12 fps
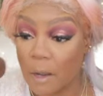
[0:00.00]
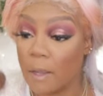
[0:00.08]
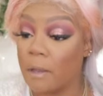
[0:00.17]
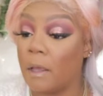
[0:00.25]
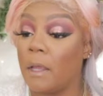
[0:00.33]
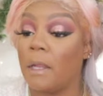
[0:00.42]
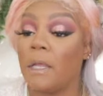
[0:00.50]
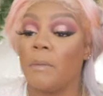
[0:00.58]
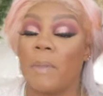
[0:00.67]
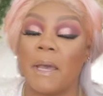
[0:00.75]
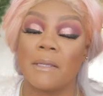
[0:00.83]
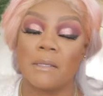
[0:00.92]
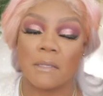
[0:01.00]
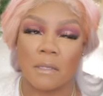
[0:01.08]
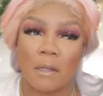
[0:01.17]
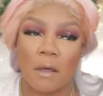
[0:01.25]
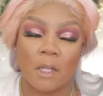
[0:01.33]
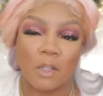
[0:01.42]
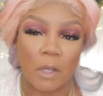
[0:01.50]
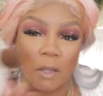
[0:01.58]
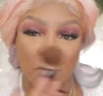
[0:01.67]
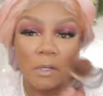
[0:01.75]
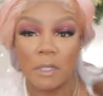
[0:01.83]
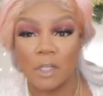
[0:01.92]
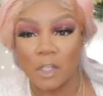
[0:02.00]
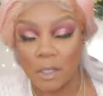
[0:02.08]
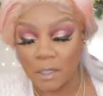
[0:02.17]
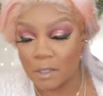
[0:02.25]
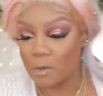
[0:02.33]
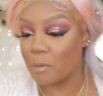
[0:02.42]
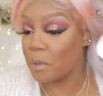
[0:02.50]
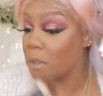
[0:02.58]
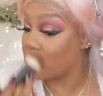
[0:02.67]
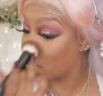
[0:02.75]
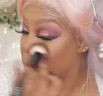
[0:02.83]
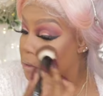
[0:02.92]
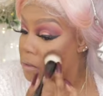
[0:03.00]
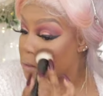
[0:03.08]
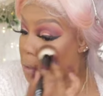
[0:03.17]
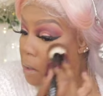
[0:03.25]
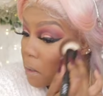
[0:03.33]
and then he passes it on to other DJs. Oh my goodness.